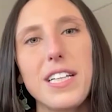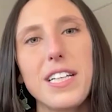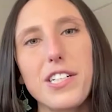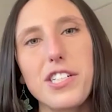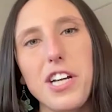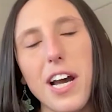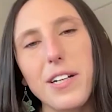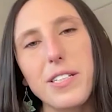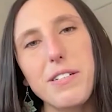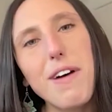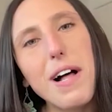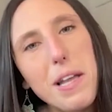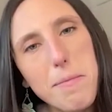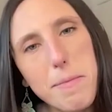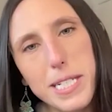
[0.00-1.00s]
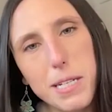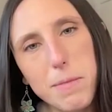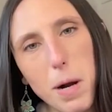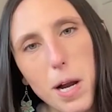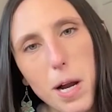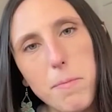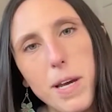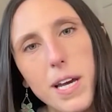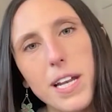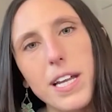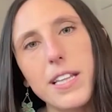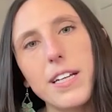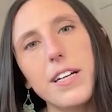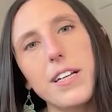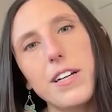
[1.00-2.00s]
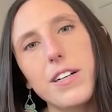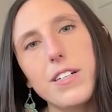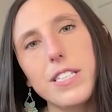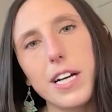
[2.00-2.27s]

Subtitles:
the child development department and the clinical